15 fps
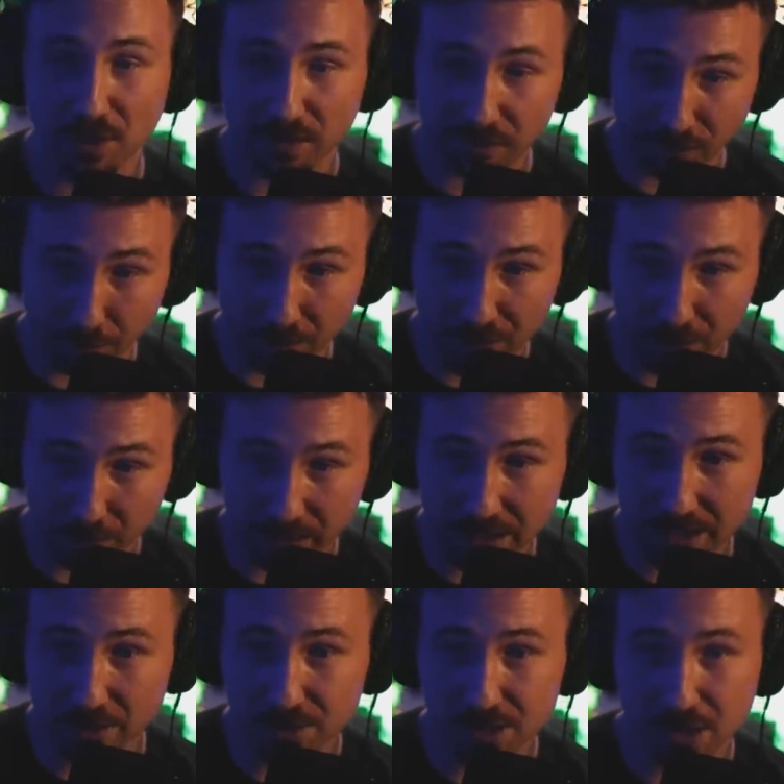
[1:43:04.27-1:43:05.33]
from three
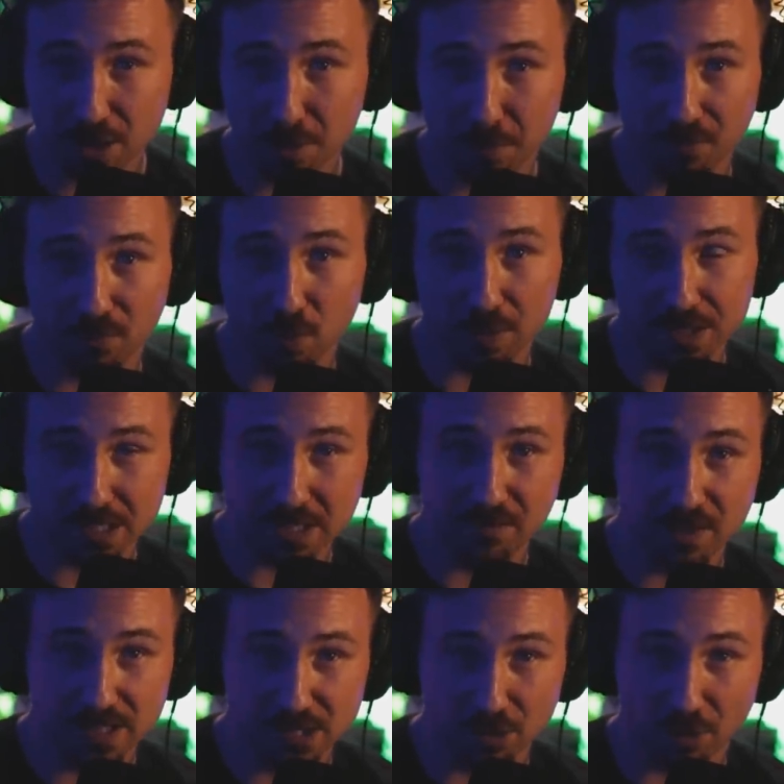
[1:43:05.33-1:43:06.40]
years ago before
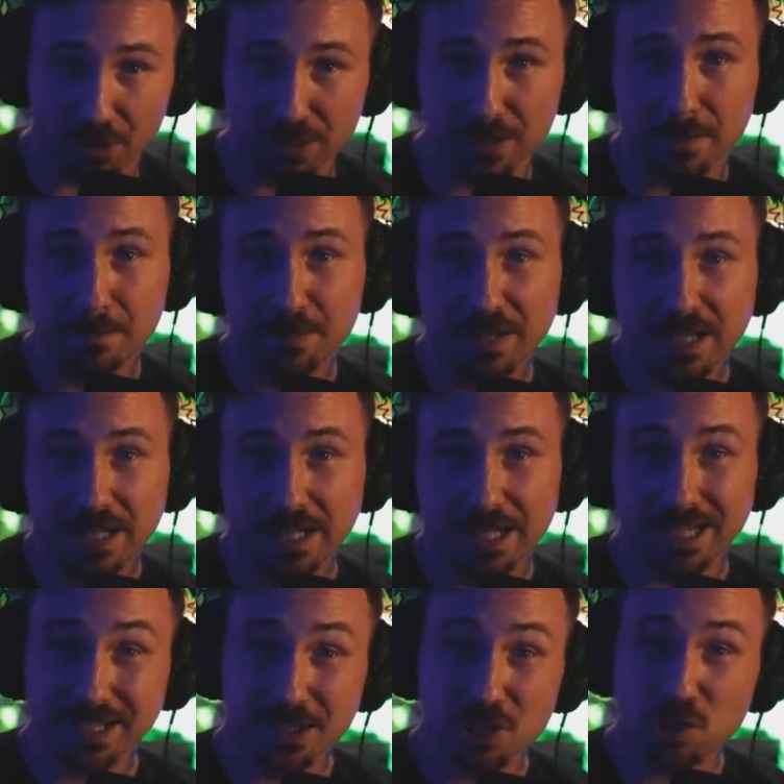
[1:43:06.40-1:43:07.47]
CV started,
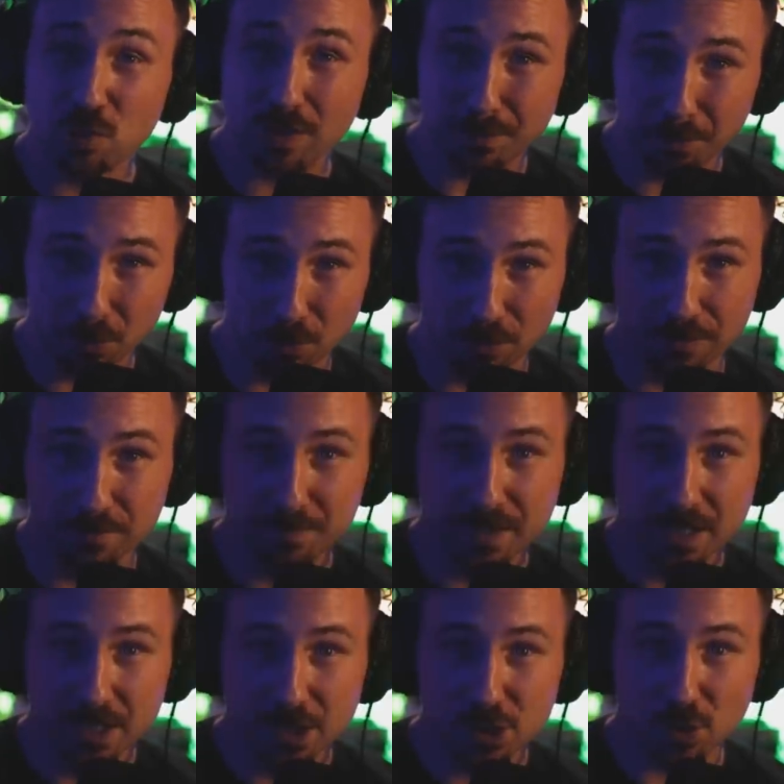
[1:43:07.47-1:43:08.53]
it has tripled.
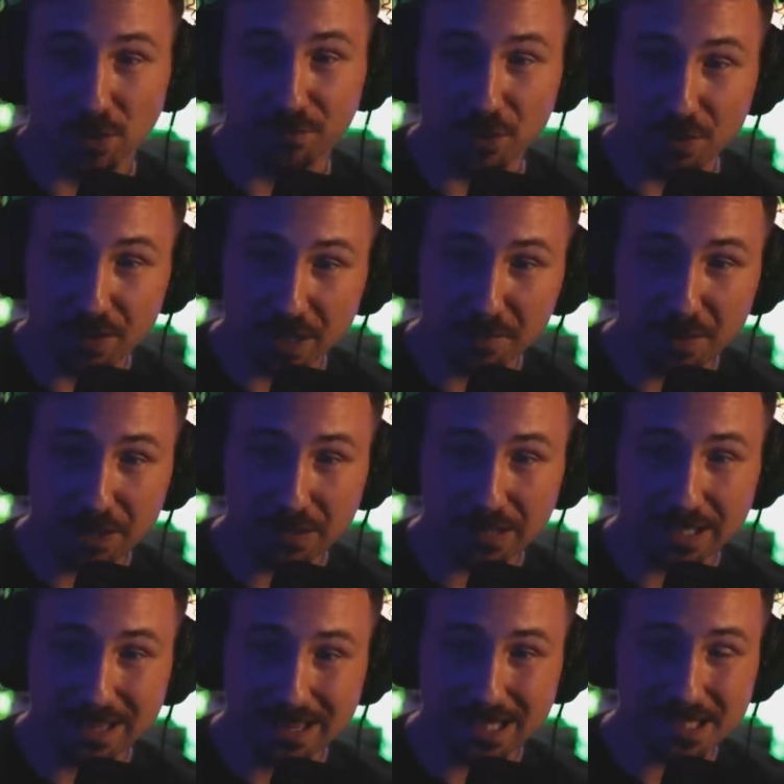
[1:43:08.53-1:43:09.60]
So if you think about it
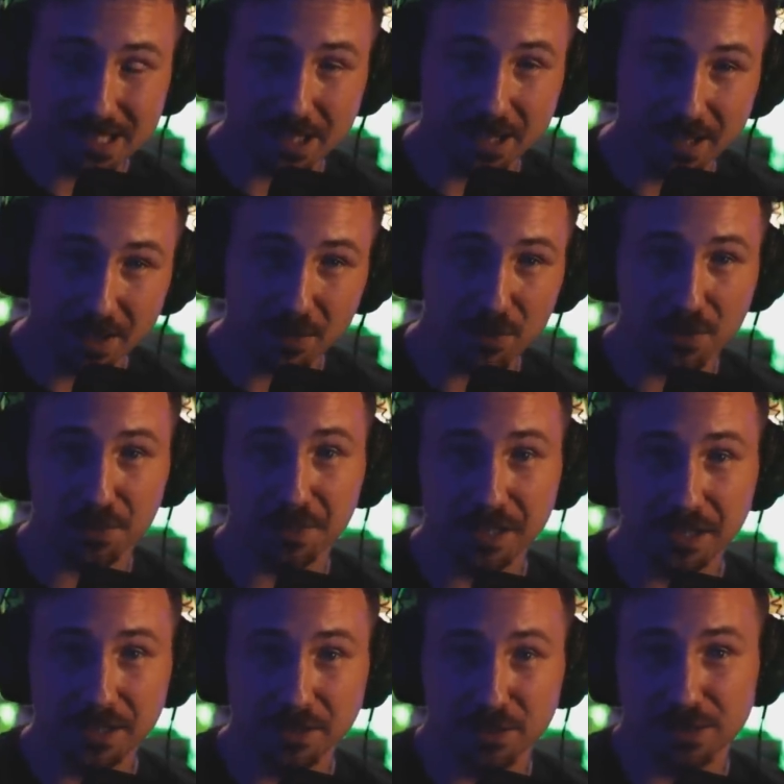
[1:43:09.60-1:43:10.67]
like this, in another three
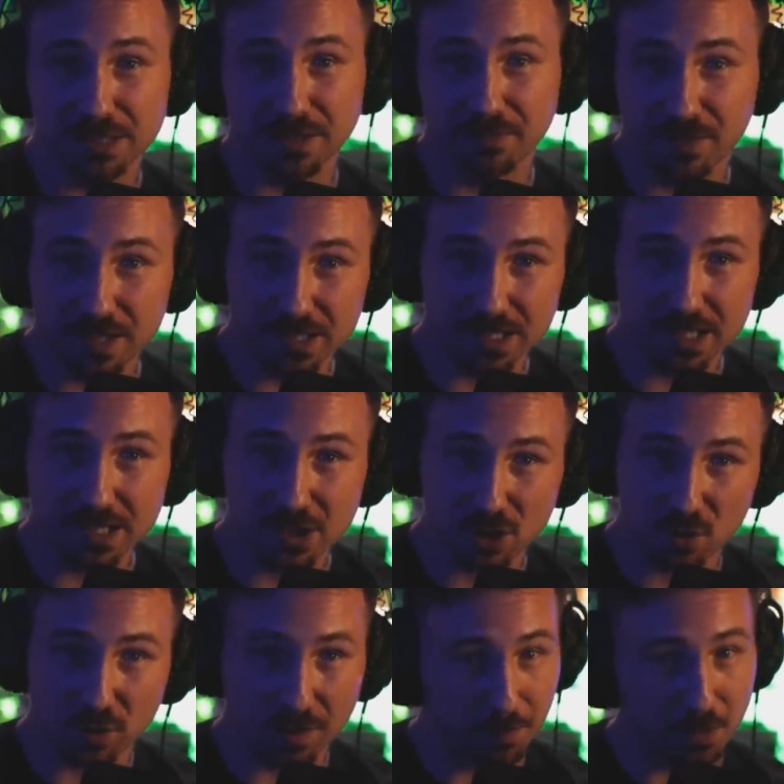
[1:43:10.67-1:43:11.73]
years, if this is
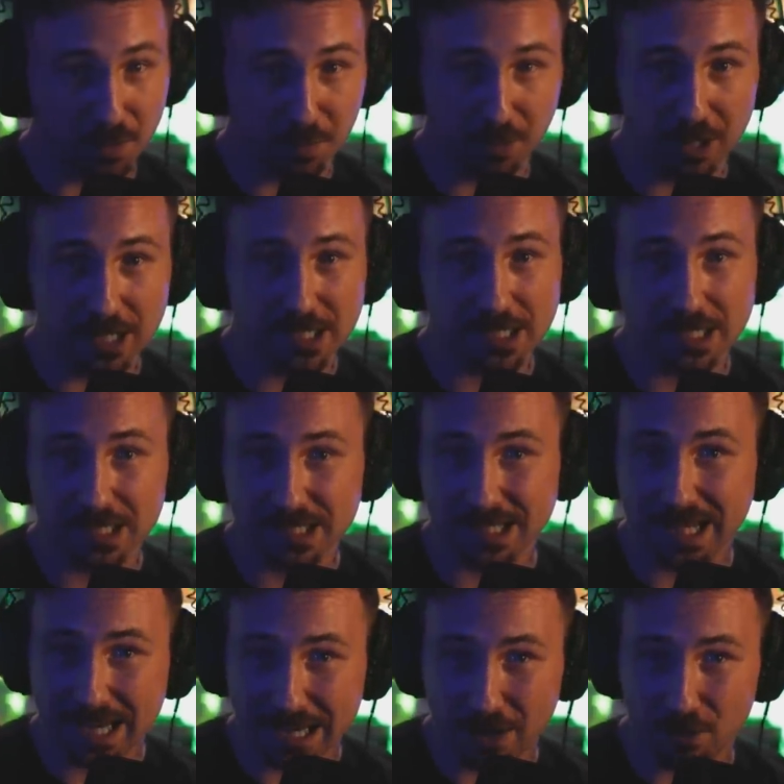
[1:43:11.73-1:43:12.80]
triple the price it is
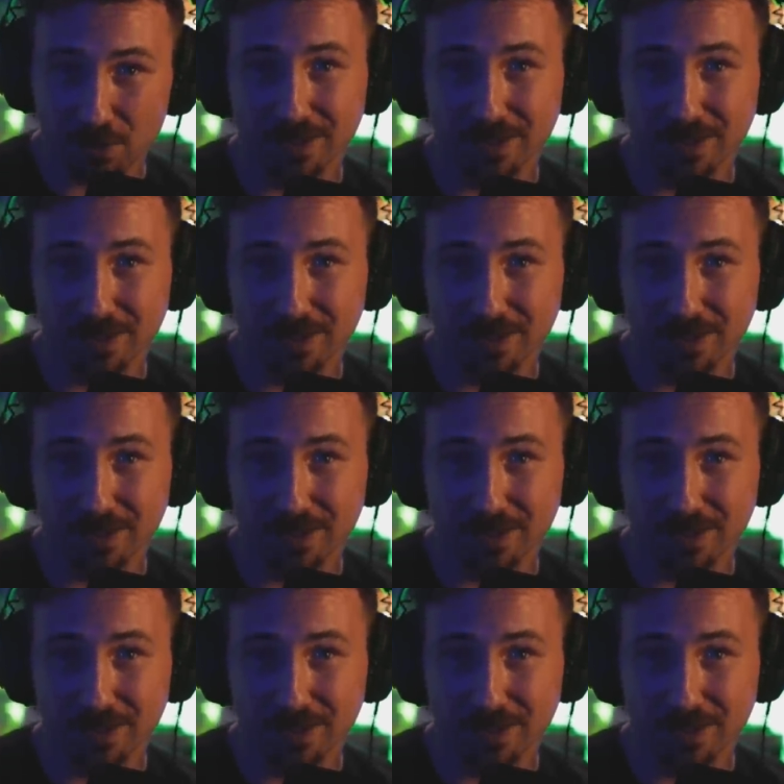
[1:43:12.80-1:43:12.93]
now,